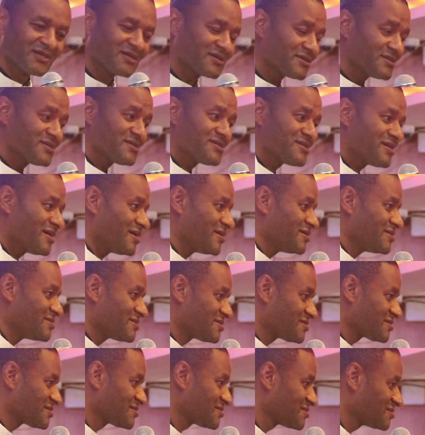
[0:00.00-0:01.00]
Christian
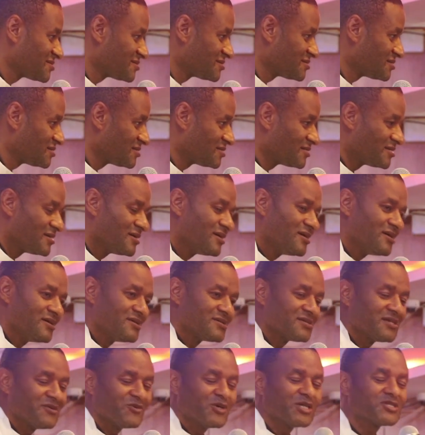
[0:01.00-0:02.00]
needs.
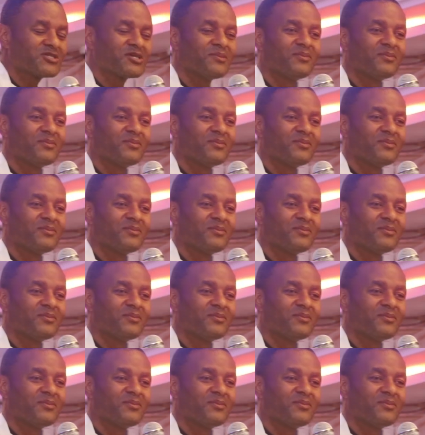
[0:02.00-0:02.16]
You say, when